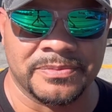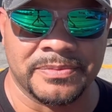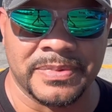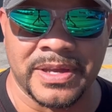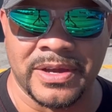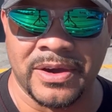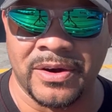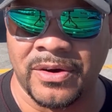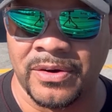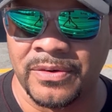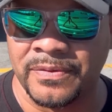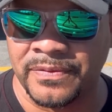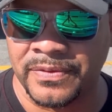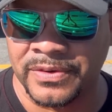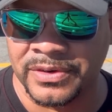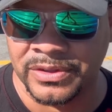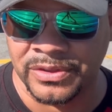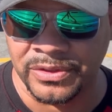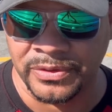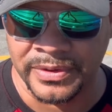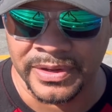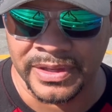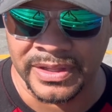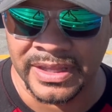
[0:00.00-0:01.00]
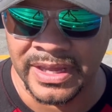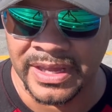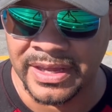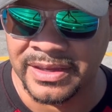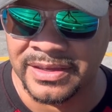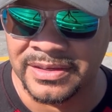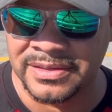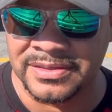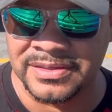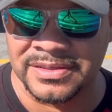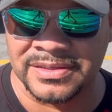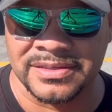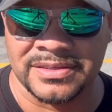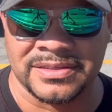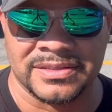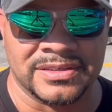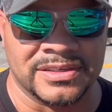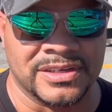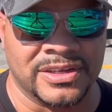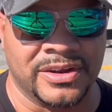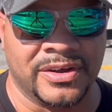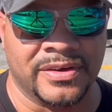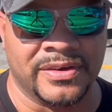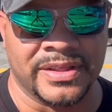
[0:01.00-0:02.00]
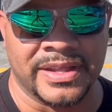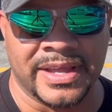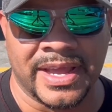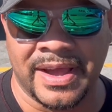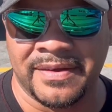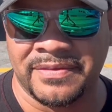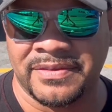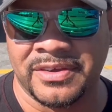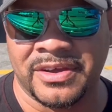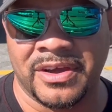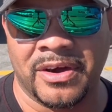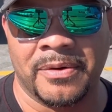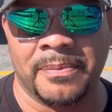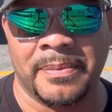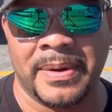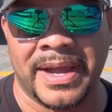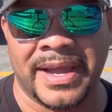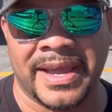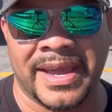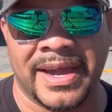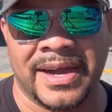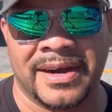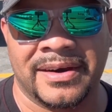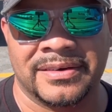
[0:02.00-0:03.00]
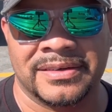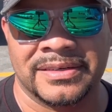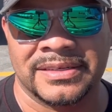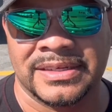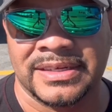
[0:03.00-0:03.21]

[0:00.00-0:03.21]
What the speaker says: be home for 3 days, and then have to go back out.